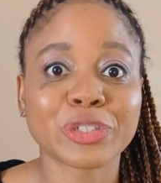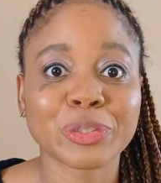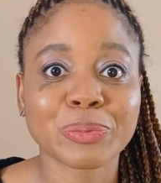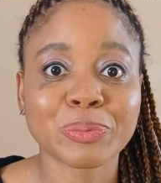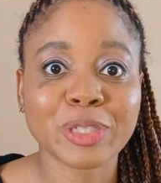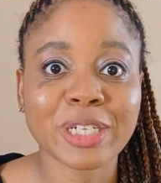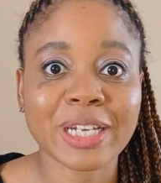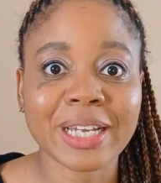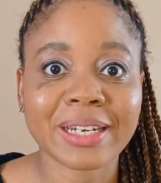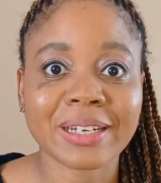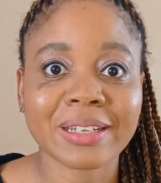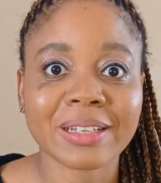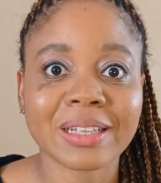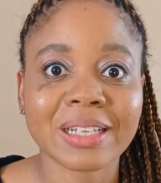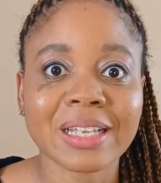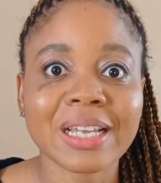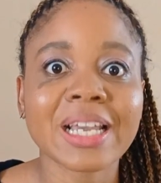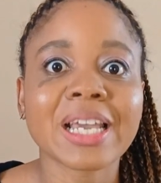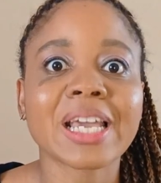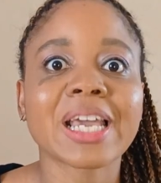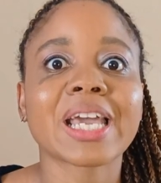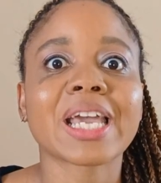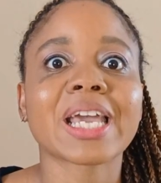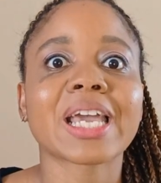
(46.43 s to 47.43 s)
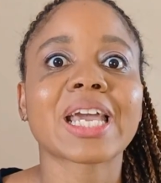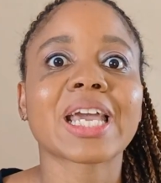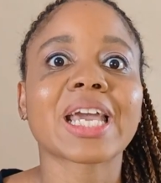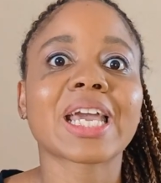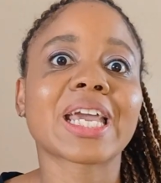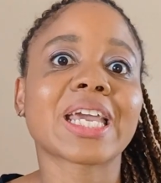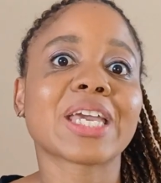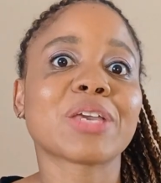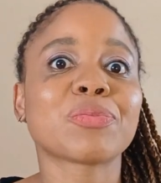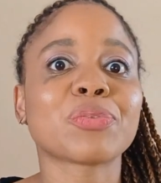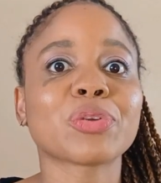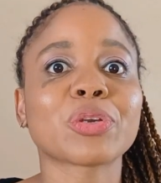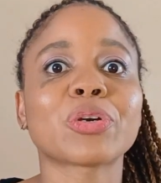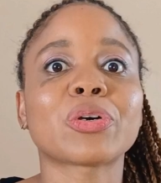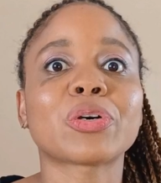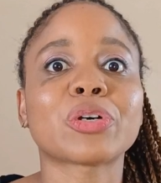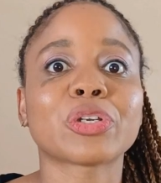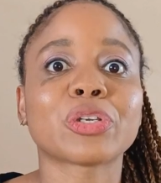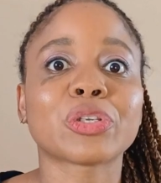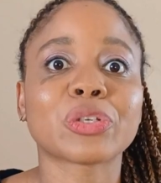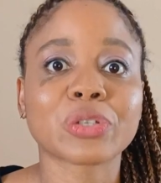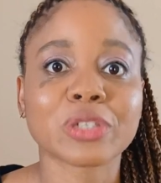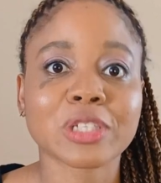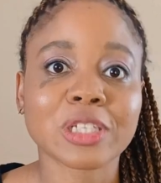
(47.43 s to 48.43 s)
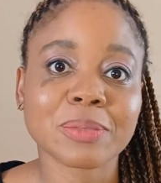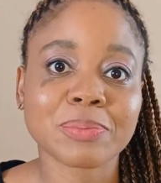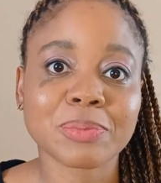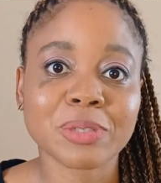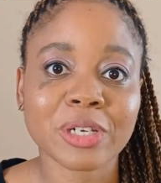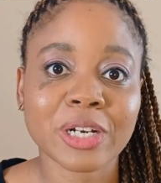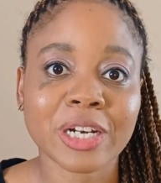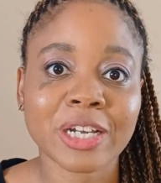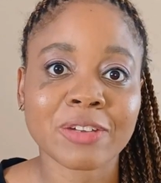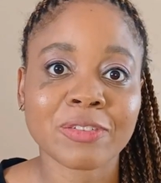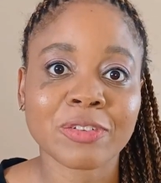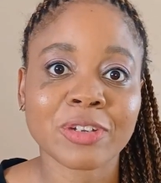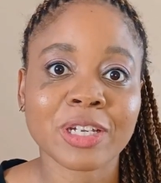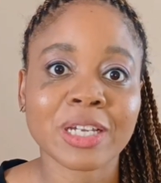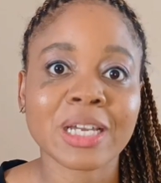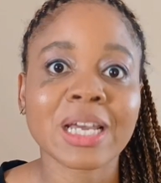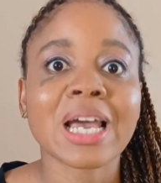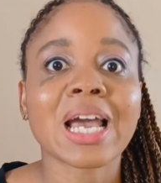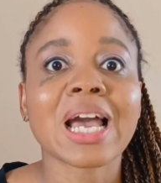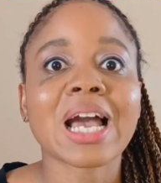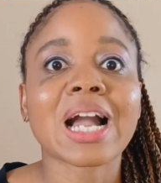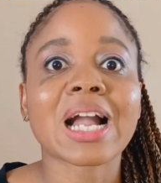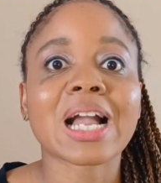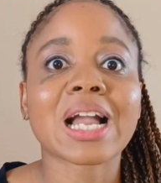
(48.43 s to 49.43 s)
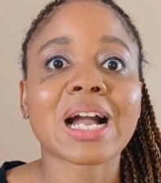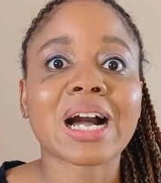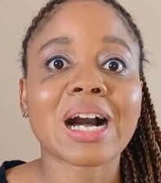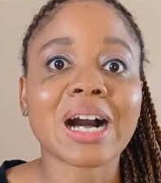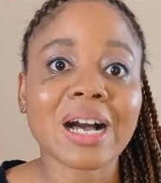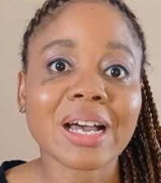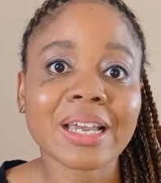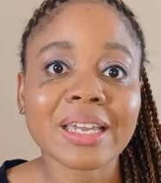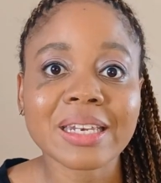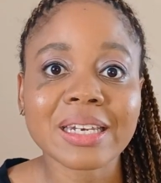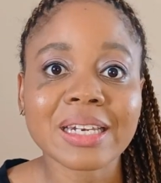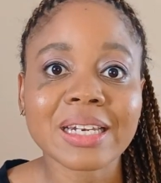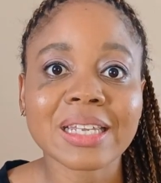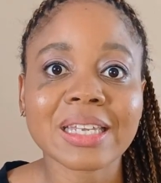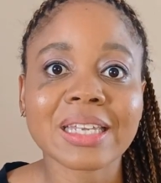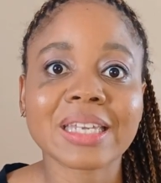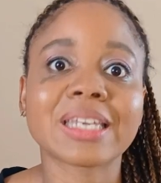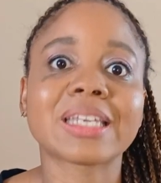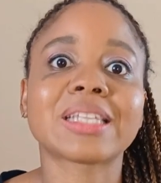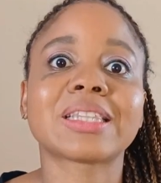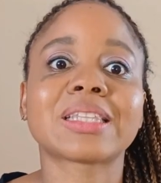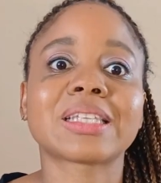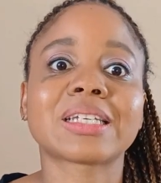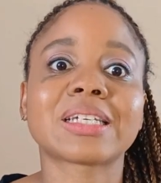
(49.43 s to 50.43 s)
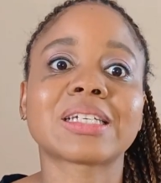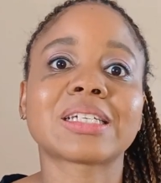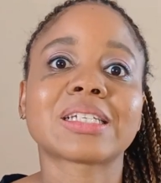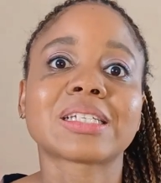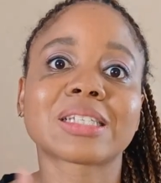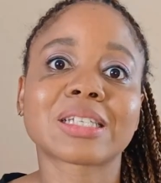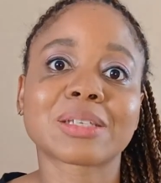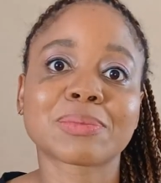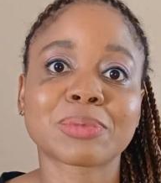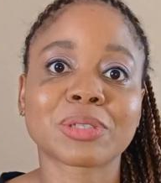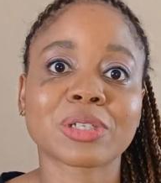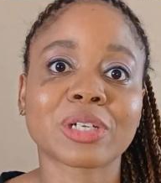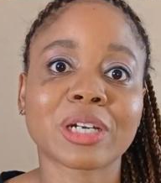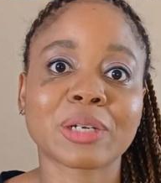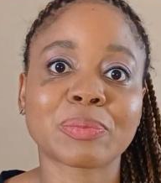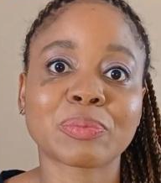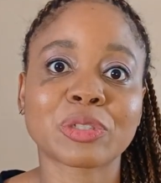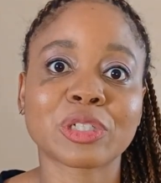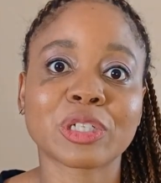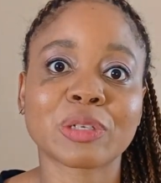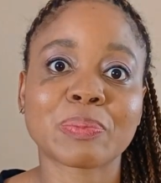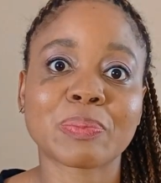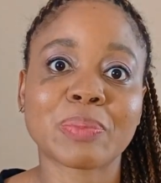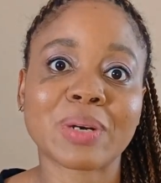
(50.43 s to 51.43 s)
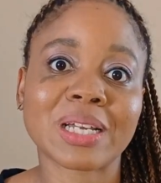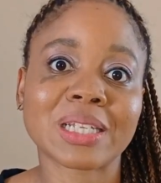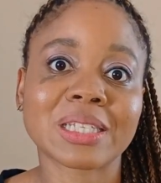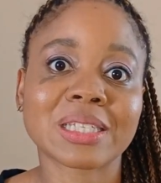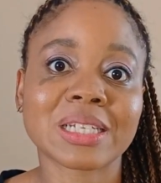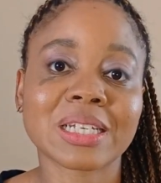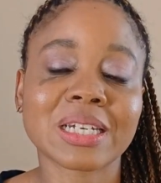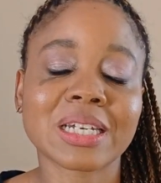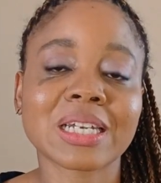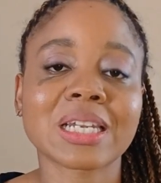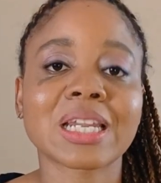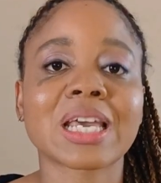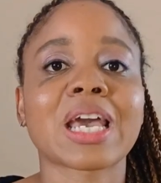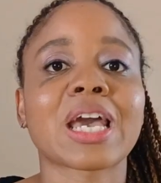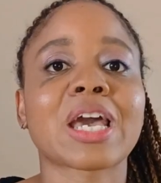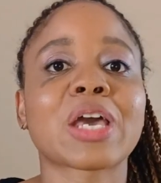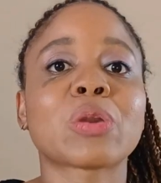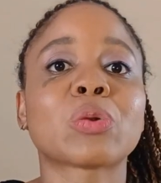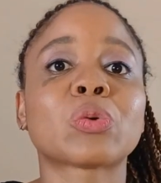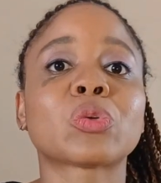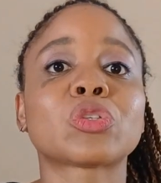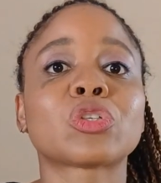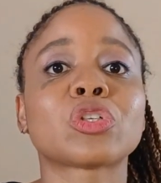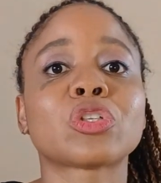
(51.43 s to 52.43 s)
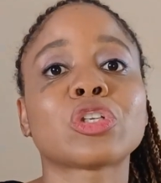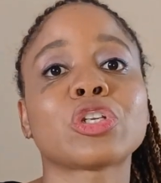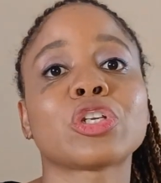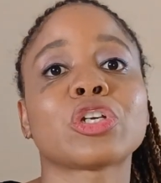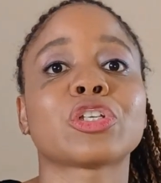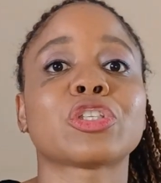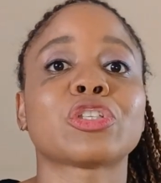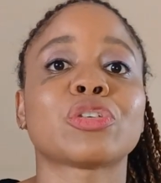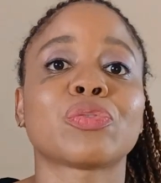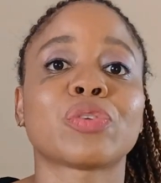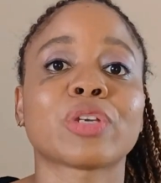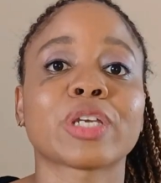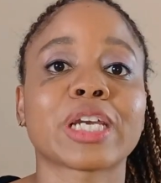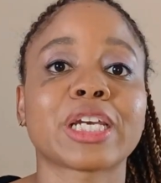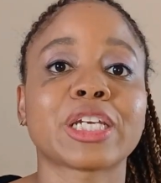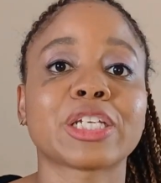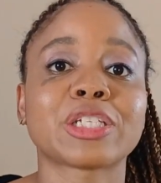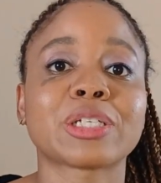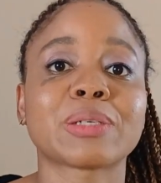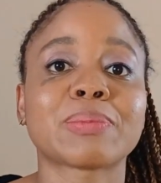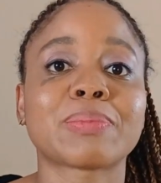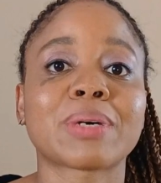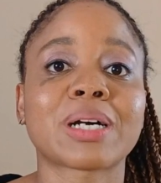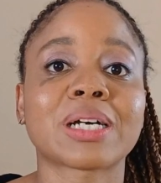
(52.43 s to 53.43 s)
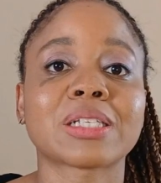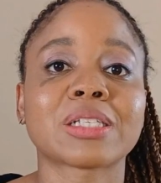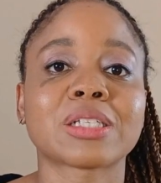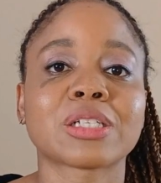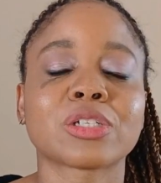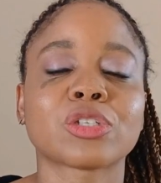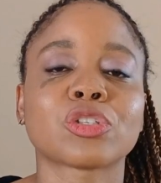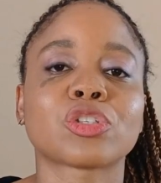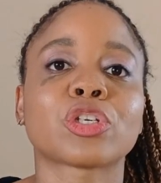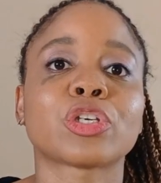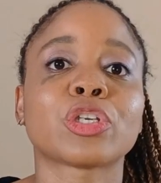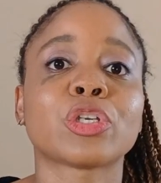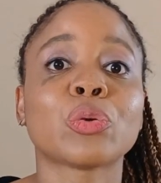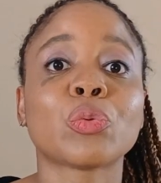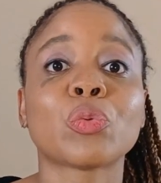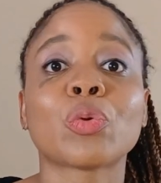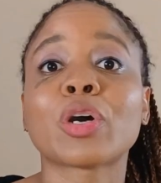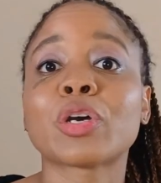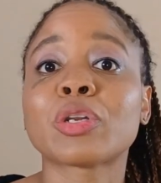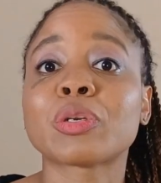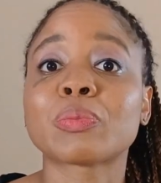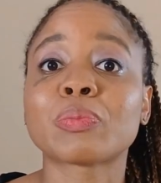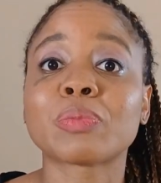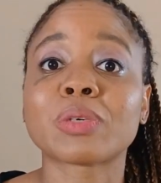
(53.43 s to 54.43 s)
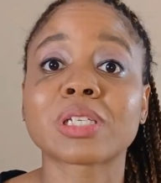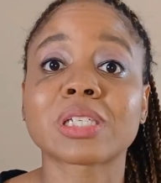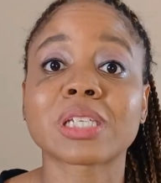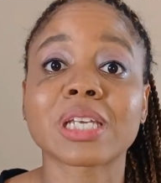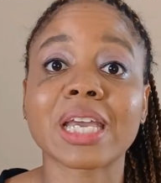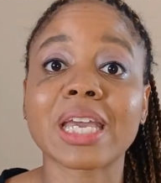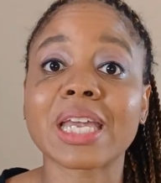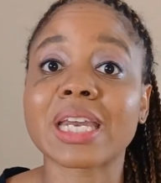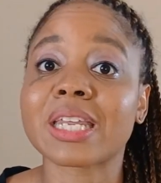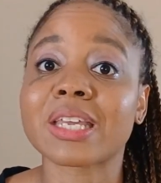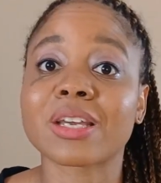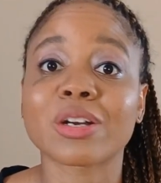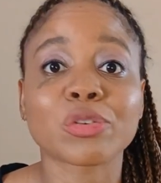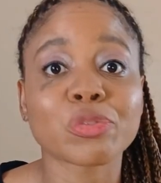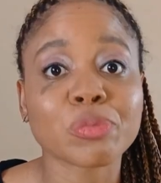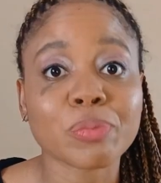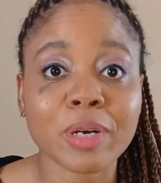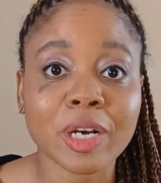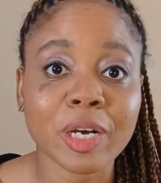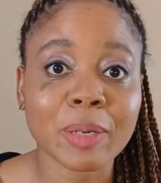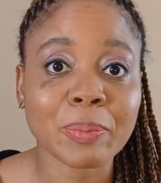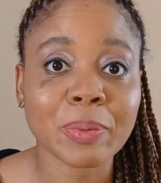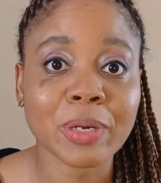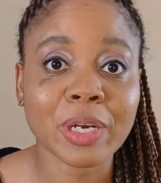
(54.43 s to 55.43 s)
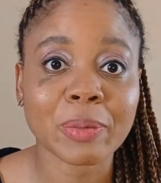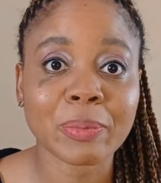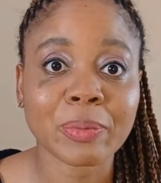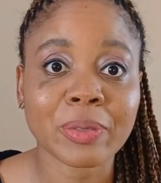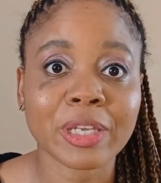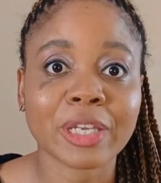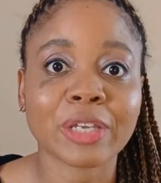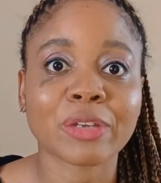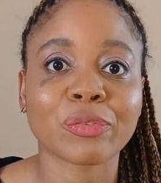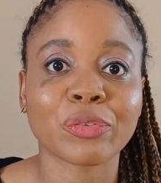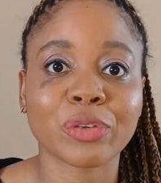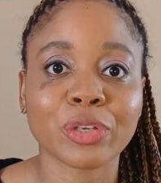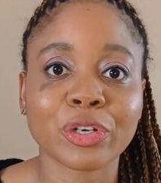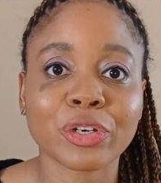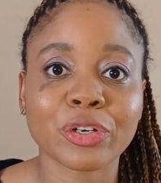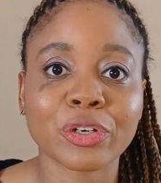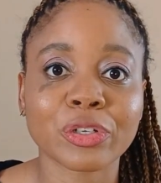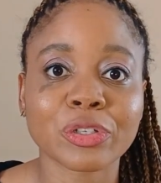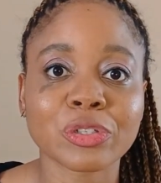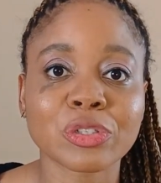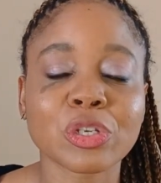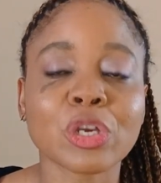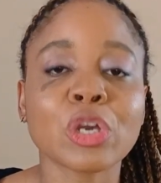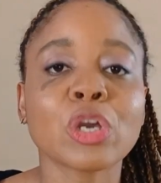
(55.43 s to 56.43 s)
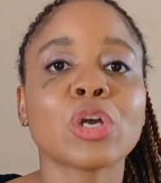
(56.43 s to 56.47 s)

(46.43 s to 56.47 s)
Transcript: Channel. If you are a new subscriber, kindly hit the subscription button and also the notification button so you won't miss any of my upcoming videos.